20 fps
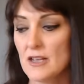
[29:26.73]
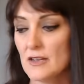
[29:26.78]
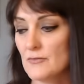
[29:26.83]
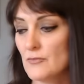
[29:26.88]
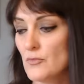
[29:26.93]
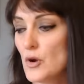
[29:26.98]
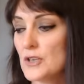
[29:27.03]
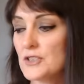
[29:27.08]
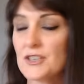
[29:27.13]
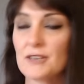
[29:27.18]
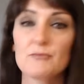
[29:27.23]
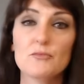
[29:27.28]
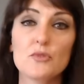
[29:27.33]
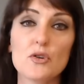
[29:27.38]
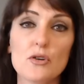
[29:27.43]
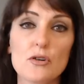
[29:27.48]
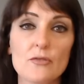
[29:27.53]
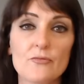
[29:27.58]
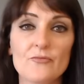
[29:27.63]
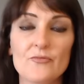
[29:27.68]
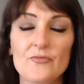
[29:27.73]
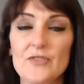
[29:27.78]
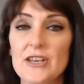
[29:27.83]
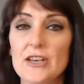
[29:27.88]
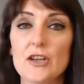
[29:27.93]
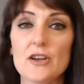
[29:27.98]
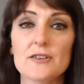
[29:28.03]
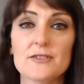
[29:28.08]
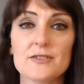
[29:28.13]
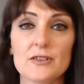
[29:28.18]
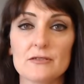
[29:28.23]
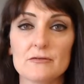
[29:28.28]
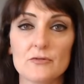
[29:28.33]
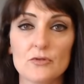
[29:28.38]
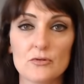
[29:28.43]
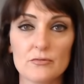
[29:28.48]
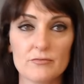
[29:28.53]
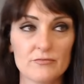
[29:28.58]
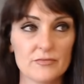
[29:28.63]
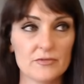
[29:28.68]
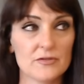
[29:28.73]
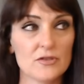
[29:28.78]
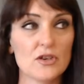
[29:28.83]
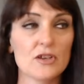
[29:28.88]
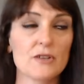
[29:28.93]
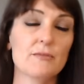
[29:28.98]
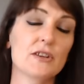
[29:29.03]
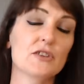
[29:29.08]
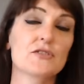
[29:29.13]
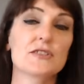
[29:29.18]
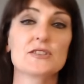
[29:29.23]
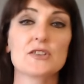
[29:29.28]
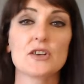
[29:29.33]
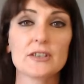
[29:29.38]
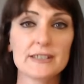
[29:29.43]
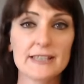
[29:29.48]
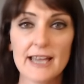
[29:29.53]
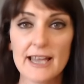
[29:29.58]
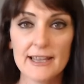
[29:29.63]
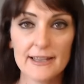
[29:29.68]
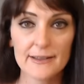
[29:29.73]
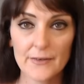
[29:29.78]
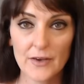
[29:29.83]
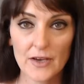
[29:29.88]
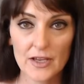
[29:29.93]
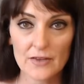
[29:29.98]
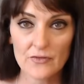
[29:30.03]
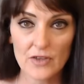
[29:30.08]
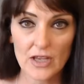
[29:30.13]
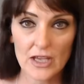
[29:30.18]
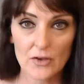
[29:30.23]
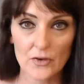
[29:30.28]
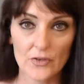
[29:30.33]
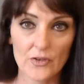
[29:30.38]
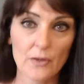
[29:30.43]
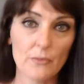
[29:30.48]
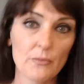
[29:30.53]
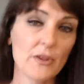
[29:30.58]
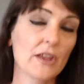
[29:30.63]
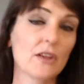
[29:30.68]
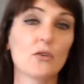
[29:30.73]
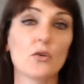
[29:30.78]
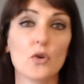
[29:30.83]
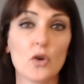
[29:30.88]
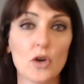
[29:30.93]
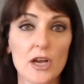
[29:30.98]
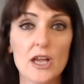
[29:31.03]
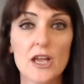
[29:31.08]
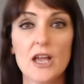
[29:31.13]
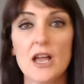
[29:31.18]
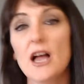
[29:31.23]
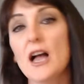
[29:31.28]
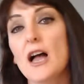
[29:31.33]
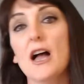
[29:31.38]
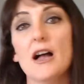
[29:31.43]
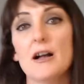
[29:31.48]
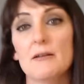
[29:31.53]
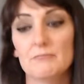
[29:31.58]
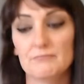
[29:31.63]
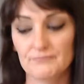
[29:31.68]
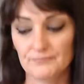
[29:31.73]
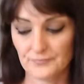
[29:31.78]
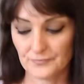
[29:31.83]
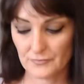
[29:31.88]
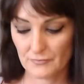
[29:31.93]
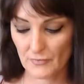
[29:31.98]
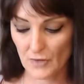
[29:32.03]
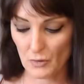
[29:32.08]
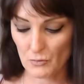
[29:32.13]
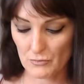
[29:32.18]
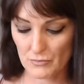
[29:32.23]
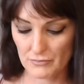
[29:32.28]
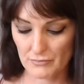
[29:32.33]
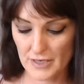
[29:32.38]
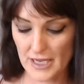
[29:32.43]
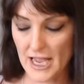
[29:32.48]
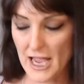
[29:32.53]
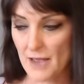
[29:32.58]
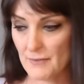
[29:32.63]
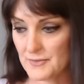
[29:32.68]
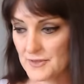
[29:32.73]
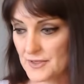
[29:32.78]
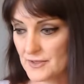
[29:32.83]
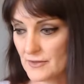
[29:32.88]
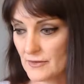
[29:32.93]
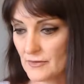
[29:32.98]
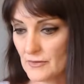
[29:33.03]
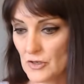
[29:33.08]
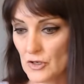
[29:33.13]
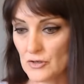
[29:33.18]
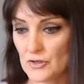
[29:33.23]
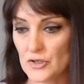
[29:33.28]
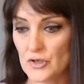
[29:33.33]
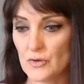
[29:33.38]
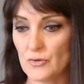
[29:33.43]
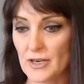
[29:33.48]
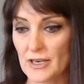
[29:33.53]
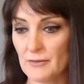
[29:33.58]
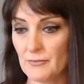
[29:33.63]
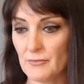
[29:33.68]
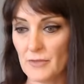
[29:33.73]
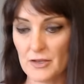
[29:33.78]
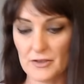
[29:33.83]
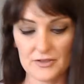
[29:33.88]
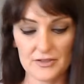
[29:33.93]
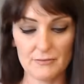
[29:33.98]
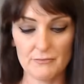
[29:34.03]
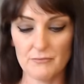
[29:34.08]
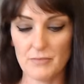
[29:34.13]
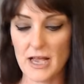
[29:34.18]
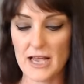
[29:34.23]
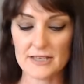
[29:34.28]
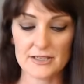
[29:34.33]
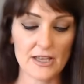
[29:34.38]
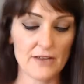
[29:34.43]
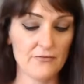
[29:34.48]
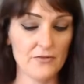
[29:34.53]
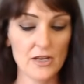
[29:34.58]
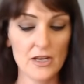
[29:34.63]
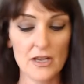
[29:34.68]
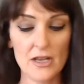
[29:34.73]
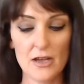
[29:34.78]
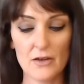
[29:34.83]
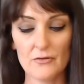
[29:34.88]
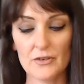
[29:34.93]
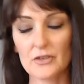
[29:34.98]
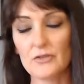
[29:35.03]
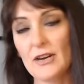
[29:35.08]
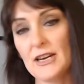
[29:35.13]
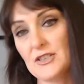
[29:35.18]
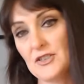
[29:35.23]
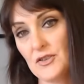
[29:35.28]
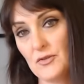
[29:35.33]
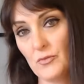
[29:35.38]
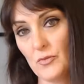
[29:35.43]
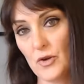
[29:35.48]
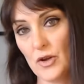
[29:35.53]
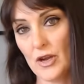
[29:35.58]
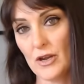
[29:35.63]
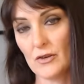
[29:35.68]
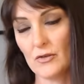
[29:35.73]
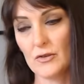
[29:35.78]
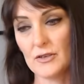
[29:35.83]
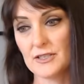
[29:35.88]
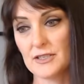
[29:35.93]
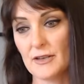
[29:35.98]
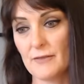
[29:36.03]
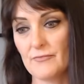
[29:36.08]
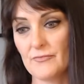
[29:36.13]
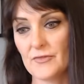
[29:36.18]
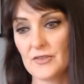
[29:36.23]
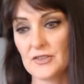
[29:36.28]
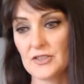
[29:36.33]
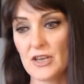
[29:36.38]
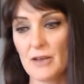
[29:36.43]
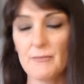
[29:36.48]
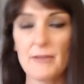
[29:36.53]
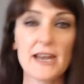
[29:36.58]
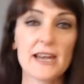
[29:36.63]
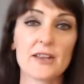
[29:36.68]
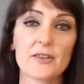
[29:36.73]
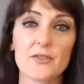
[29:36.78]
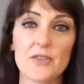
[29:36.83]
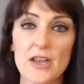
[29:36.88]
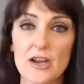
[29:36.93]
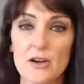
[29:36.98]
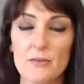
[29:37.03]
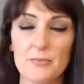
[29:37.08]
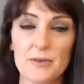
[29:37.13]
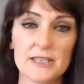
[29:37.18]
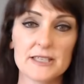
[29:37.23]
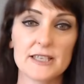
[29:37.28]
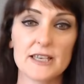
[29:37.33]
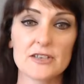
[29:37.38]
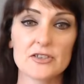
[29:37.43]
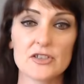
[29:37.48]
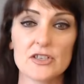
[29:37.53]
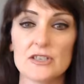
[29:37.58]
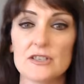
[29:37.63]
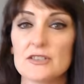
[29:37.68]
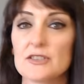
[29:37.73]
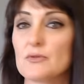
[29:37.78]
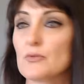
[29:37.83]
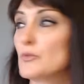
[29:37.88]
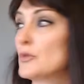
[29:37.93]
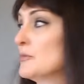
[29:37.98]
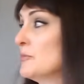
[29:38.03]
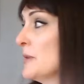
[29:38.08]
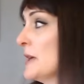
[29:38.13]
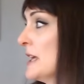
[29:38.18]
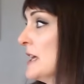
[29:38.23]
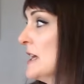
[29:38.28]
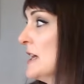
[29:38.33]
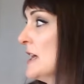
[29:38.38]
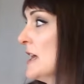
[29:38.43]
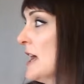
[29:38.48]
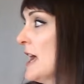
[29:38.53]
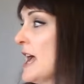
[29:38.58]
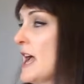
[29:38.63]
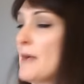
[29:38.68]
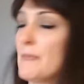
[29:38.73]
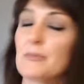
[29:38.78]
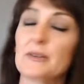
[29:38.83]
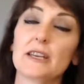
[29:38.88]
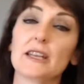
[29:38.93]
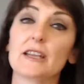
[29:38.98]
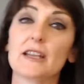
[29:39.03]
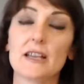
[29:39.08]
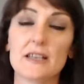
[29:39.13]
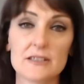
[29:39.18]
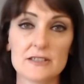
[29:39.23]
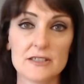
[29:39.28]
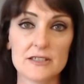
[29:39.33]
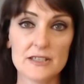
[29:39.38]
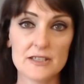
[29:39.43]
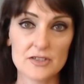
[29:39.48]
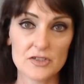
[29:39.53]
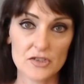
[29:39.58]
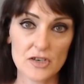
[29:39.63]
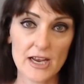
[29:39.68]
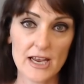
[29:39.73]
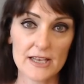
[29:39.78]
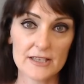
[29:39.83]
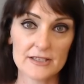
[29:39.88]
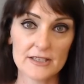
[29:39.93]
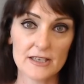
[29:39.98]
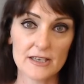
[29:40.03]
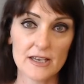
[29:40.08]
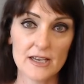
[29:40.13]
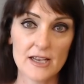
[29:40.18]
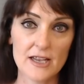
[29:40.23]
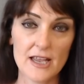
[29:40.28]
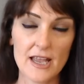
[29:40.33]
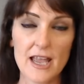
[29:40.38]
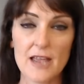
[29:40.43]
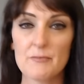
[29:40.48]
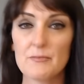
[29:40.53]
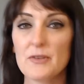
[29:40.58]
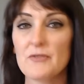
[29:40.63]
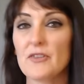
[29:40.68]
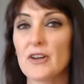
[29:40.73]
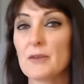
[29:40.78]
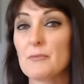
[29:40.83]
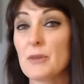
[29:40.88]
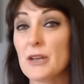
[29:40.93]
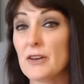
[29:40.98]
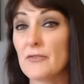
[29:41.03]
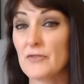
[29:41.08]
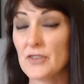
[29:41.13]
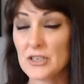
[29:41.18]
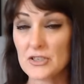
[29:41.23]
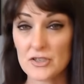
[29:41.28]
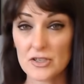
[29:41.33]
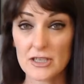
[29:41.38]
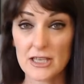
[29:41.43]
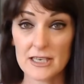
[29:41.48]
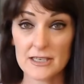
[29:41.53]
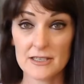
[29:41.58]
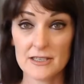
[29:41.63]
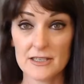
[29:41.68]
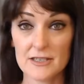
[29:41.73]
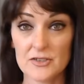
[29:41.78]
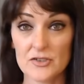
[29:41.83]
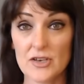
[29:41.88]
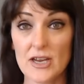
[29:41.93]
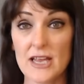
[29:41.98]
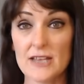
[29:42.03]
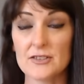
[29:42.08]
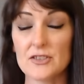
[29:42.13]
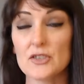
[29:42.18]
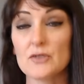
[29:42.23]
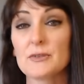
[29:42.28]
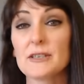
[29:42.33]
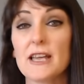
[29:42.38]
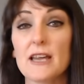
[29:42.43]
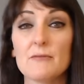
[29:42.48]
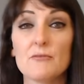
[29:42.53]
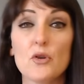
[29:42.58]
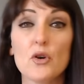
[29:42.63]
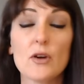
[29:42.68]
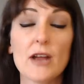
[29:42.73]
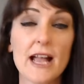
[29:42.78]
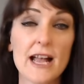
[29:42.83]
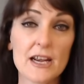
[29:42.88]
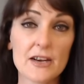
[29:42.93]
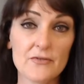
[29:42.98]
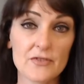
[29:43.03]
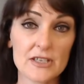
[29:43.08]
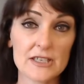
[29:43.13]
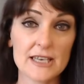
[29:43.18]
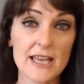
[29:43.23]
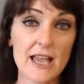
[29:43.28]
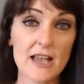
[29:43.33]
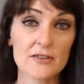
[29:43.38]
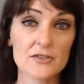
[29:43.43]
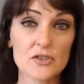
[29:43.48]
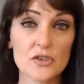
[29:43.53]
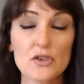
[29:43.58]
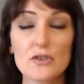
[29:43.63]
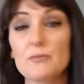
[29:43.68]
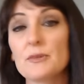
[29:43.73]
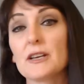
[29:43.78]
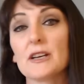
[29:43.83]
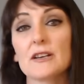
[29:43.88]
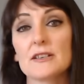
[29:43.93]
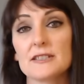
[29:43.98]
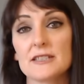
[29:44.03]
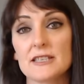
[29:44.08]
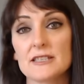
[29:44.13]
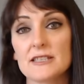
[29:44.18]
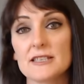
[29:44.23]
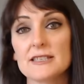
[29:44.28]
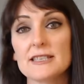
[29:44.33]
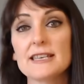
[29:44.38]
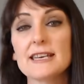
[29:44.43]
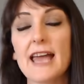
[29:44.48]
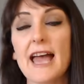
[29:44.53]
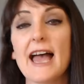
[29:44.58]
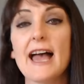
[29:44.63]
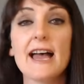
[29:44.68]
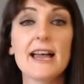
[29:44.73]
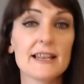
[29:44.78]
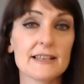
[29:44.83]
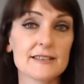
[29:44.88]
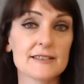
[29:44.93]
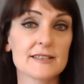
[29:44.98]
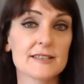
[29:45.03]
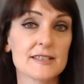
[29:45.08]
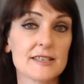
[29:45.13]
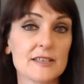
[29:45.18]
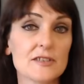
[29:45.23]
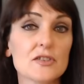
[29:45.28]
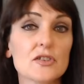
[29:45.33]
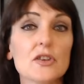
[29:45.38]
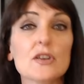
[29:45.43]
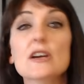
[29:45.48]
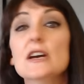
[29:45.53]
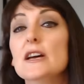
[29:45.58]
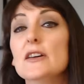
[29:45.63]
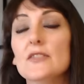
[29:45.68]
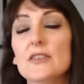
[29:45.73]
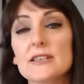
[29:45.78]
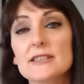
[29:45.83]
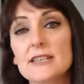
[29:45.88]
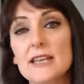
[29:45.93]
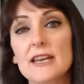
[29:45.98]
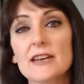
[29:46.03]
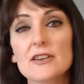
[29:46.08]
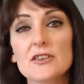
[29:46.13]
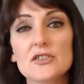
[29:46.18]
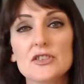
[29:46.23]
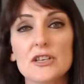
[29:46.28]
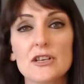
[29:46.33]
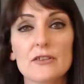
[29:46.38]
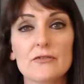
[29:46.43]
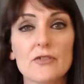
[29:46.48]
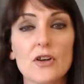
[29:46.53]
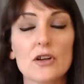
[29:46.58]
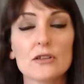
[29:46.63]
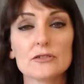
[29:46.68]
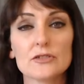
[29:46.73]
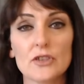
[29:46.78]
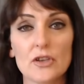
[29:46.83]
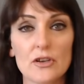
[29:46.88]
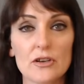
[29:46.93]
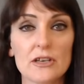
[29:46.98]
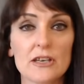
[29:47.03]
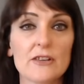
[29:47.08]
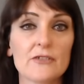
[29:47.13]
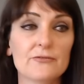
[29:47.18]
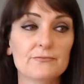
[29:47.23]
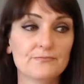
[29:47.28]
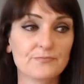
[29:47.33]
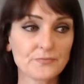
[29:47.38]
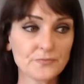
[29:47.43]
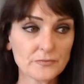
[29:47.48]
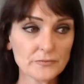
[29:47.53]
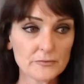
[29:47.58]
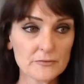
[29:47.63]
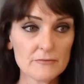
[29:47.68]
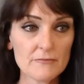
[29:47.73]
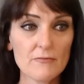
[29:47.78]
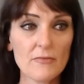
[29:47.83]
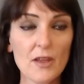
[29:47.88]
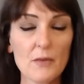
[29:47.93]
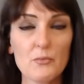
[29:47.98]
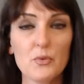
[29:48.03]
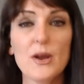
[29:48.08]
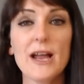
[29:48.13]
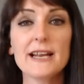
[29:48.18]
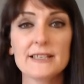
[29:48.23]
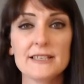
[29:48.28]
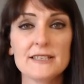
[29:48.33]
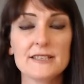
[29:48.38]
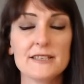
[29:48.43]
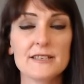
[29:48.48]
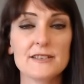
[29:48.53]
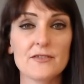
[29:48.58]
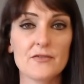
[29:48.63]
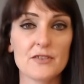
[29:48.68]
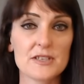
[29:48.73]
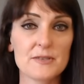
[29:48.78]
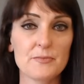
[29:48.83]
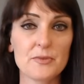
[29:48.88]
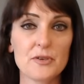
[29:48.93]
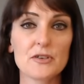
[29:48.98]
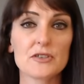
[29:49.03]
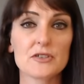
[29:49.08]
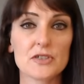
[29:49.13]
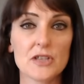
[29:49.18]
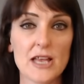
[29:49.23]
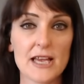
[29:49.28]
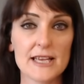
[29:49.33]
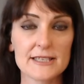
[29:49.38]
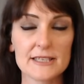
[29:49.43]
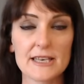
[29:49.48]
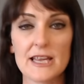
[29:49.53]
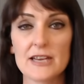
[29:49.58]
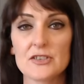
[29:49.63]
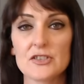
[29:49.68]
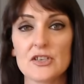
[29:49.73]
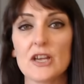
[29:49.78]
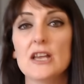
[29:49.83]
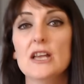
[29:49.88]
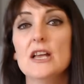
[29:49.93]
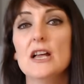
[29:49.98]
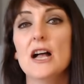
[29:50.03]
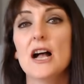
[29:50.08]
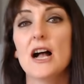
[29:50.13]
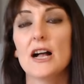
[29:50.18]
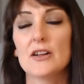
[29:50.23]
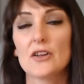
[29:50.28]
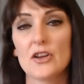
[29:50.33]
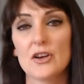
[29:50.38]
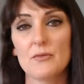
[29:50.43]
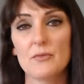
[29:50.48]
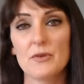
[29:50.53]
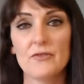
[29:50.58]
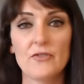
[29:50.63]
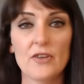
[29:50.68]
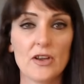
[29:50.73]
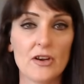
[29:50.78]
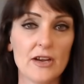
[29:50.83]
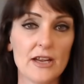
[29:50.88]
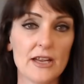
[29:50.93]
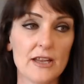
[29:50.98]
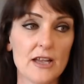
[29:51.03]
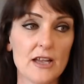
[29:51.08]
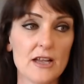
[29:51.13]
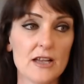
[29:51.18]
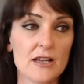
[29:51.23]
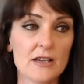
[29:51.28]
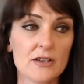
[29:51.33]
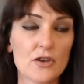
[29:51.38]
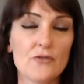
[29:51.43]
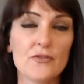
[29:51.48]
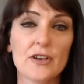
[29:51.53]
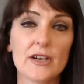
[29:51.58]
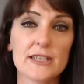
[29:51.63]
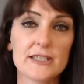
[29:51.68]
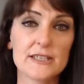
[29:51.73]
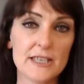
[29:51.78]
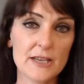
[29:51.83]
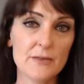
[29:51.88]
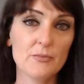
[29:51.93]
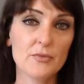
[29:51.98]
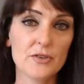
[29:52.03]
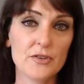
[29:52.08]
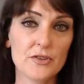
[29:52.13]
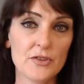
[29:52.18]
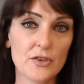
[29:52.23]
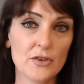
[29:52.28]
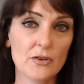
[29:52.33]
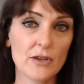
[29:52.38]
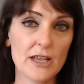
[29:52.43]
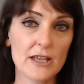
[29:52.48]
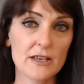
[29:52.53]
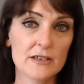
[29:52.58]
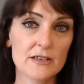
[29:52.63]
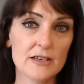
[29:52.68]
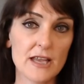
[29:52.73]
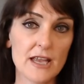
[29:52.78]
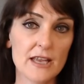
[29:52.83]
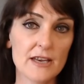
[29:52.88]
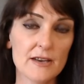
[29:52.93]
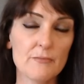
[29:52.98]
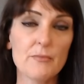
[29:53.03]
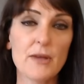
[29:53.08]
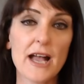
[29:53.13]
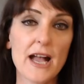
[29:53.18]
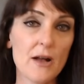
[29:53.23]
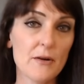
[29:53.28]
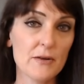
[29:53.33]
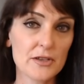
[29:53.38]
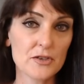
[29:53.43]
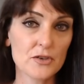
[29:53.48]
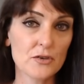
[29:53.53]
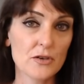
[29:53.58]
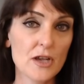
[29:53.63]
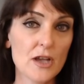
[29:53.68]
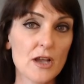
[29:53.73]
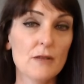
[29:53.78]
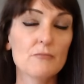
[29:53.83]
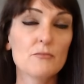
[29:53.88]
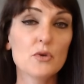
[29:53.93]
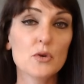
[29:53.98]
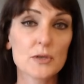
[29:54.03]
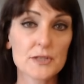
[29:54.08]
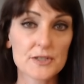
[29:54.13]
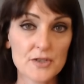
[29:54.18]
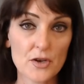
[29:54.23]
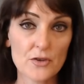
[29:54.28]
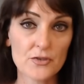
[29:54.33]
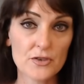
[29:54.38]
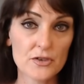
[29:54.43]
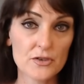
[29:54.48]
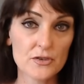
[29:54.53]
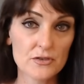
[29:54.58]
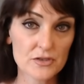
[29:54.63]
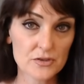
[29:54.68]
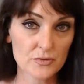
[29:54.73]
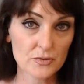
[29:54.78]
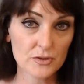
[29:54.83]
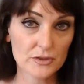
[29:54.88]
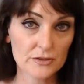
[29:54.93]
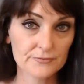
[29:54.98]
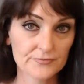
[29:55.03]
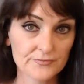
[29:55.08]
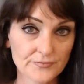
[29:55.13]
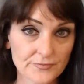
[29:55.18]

Watching more videos on or documentaries on Gaia TV or something, or um, perhaps, you know, doing some past life regression work or some shamanic therapy sessions would be happening under this transit and be very beneficial under this transit. You would get more out of it now too because this is enhanced in you, this energy of alternative practices of a spiritualized nature are going to be very uh, go very deep with you and, and empower you more so than usual